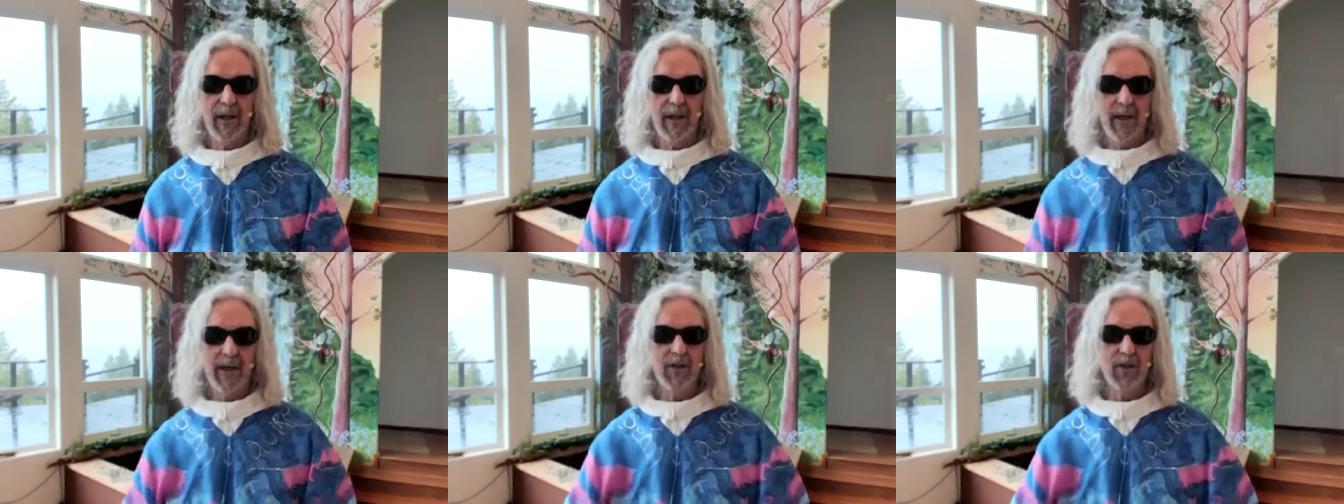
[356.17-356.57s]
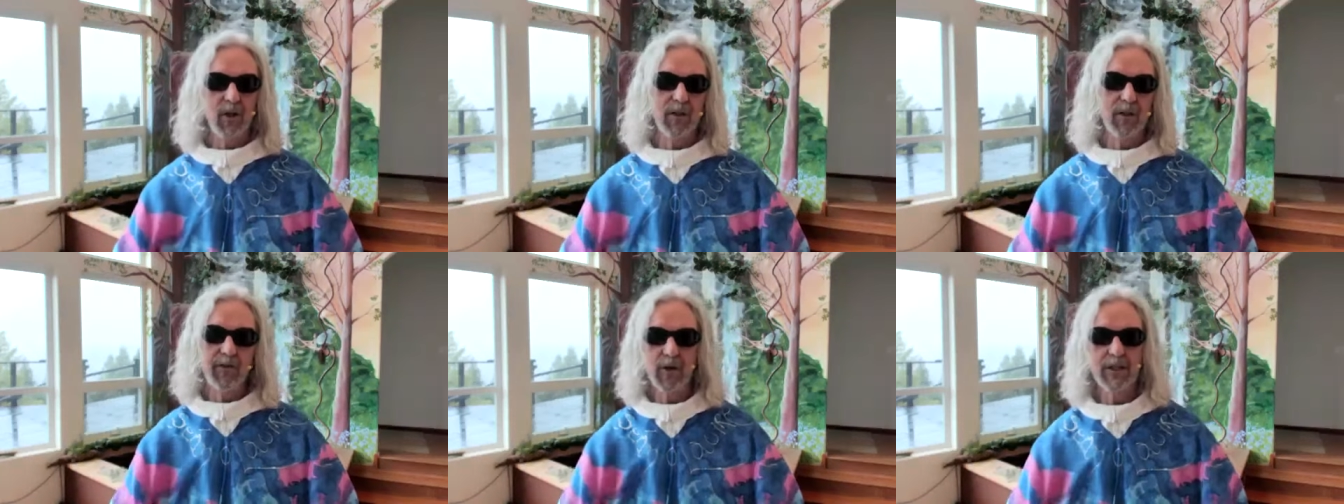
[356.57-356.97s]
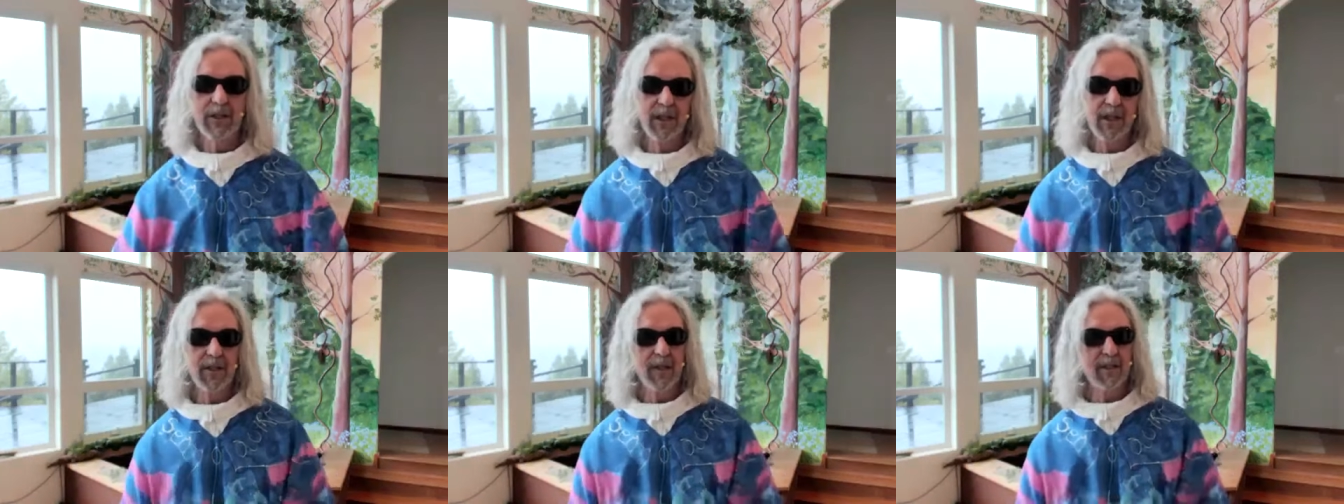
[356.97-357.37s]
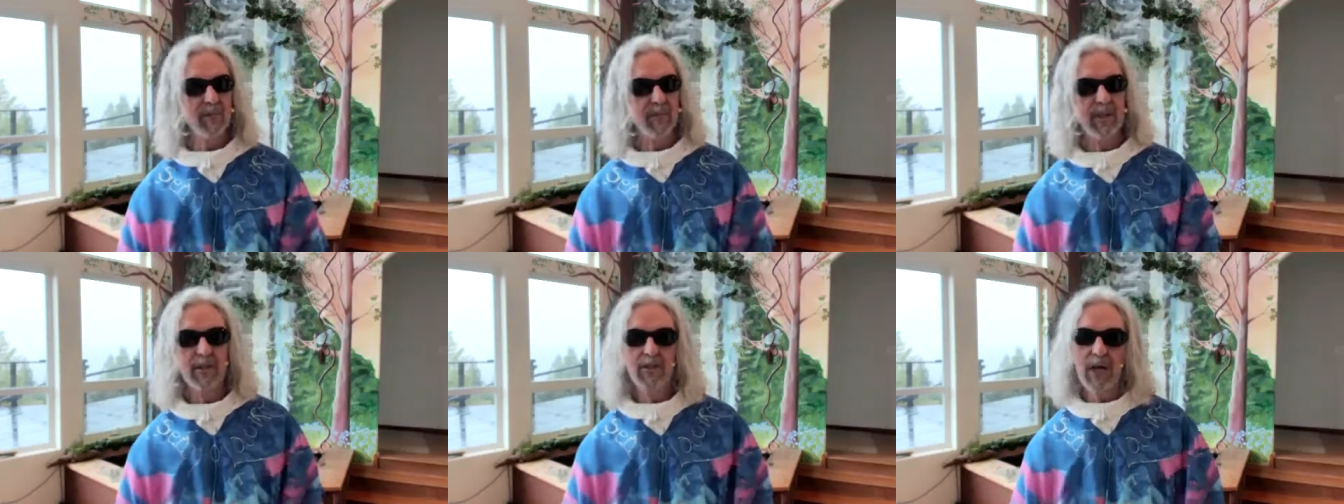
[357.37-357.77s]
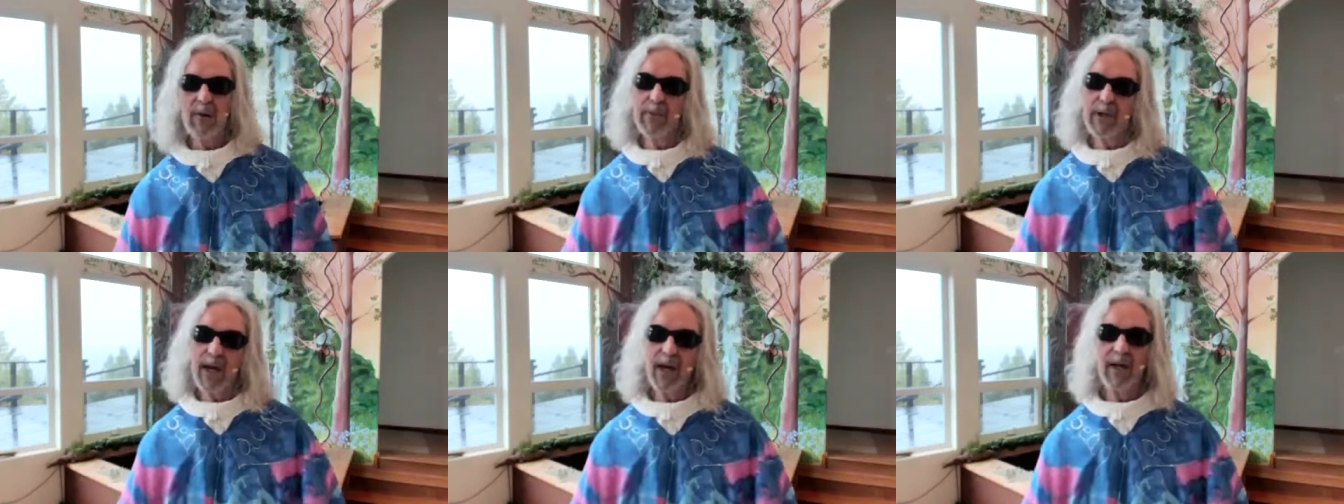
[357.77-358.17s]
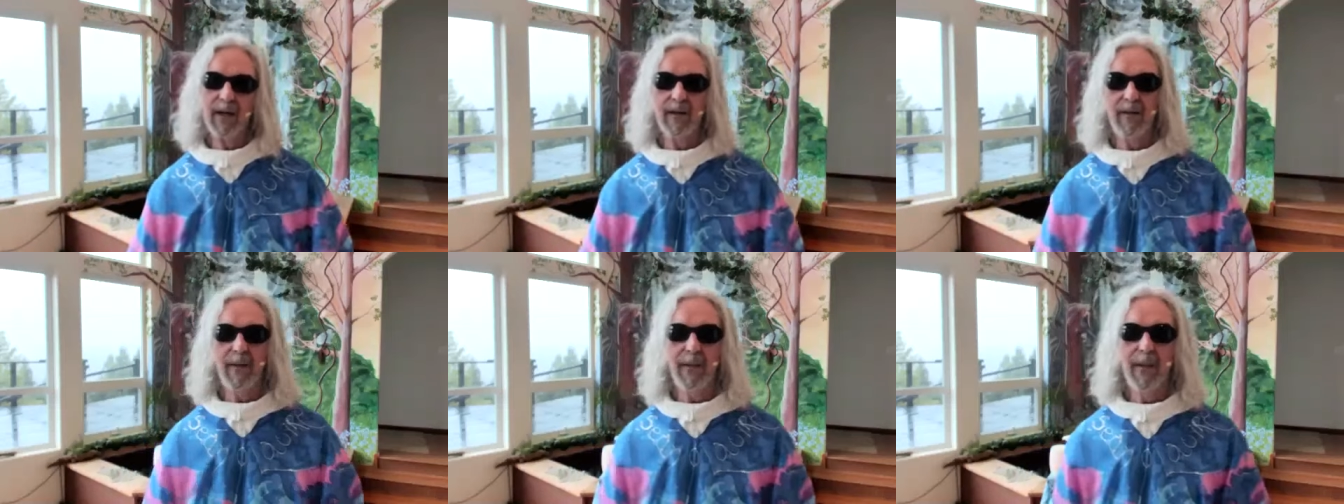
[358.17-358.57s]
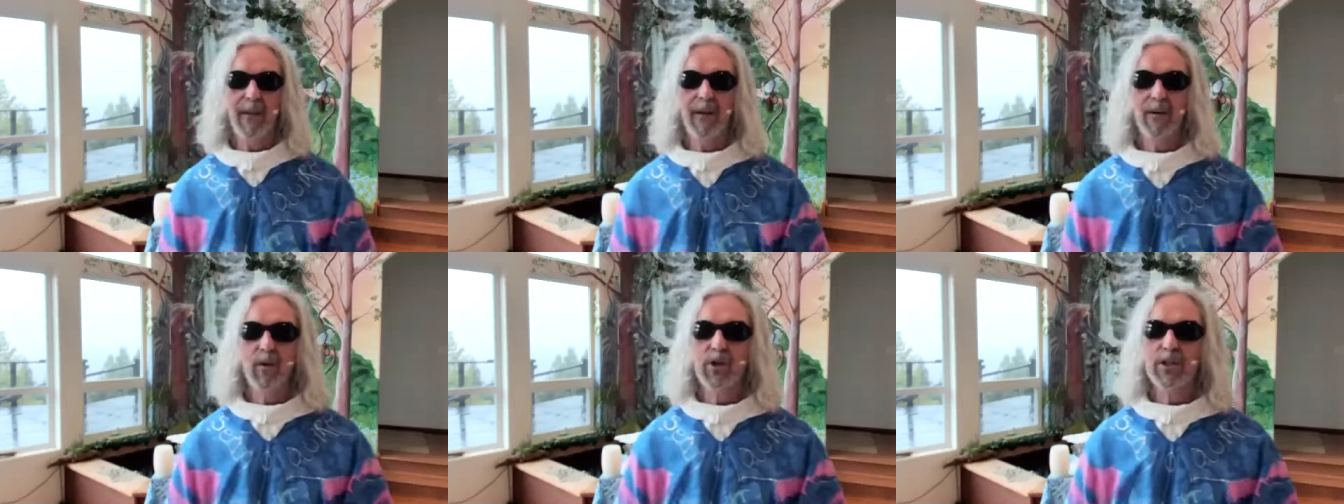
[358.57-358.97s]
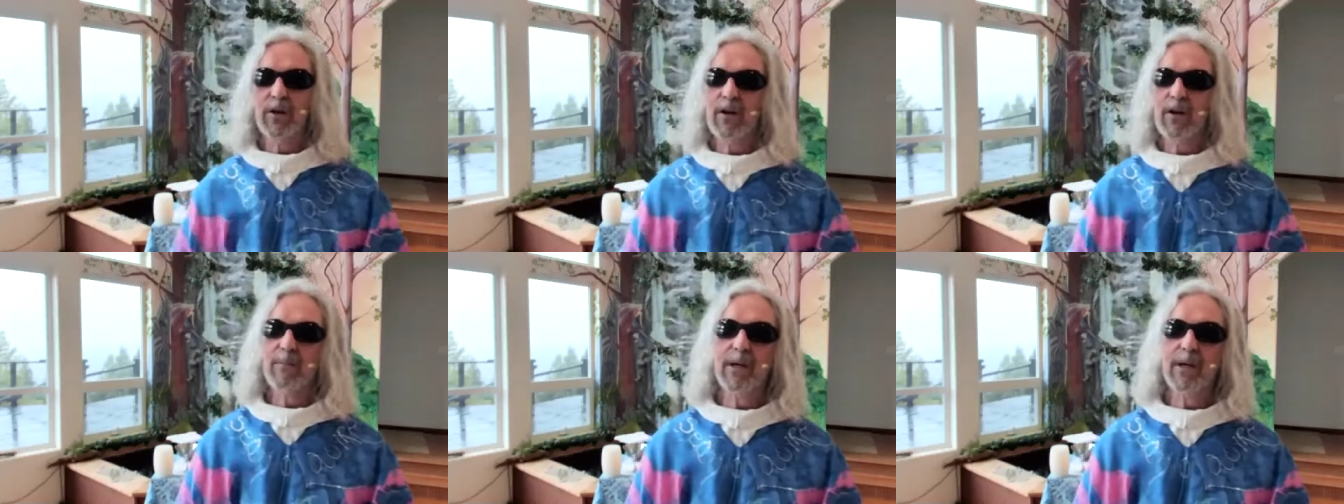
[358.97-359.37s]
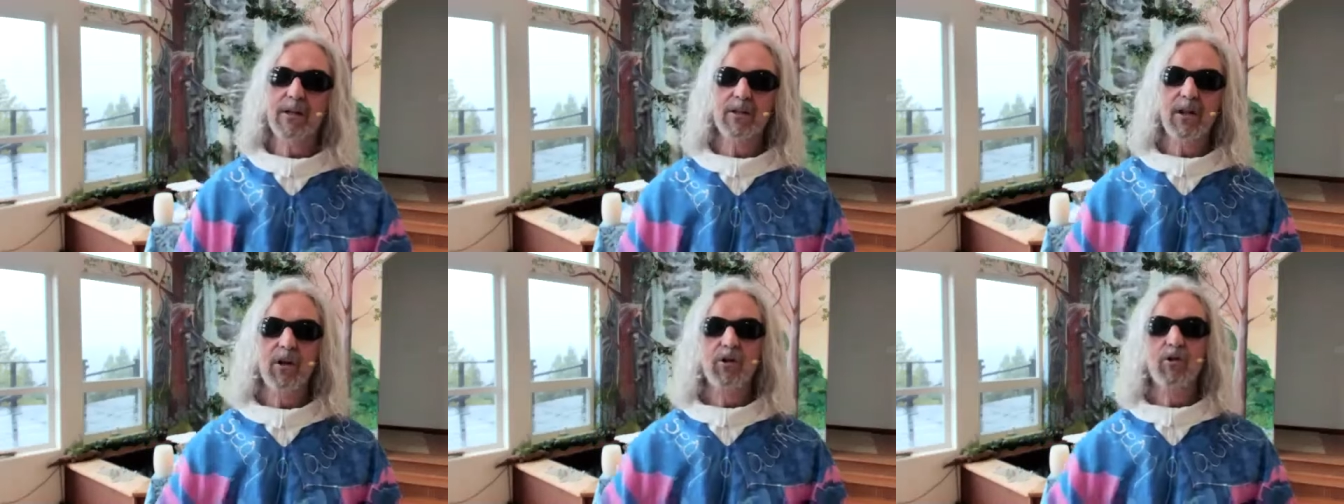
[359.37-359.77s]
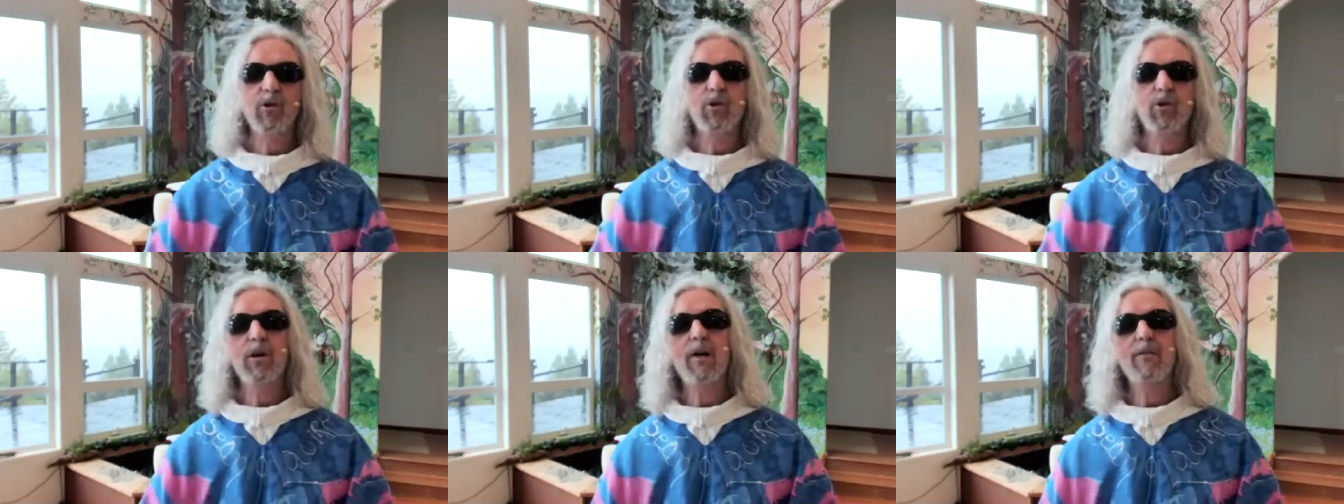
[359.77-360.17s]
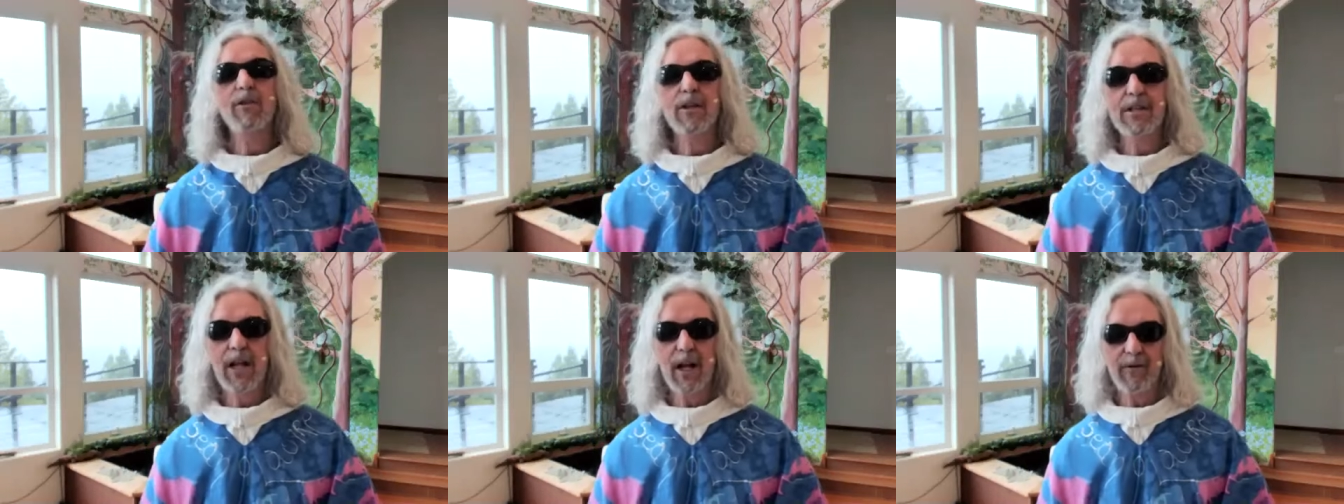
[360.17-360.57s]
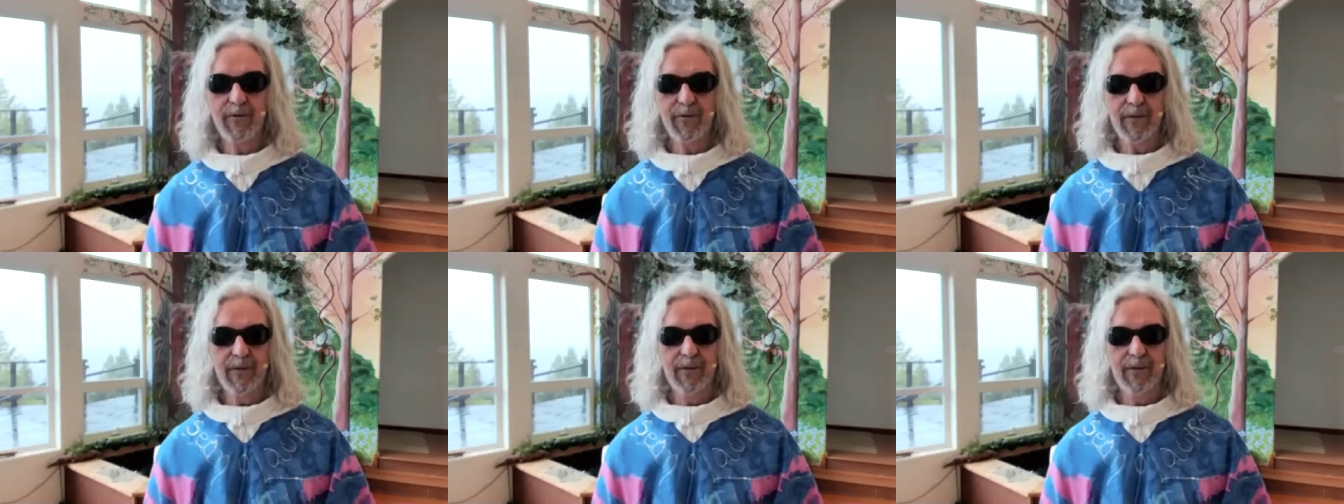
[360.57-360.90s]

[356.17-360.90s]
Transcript: And so the first thing he says to me is, Jamge, which literally means, do you love yourself?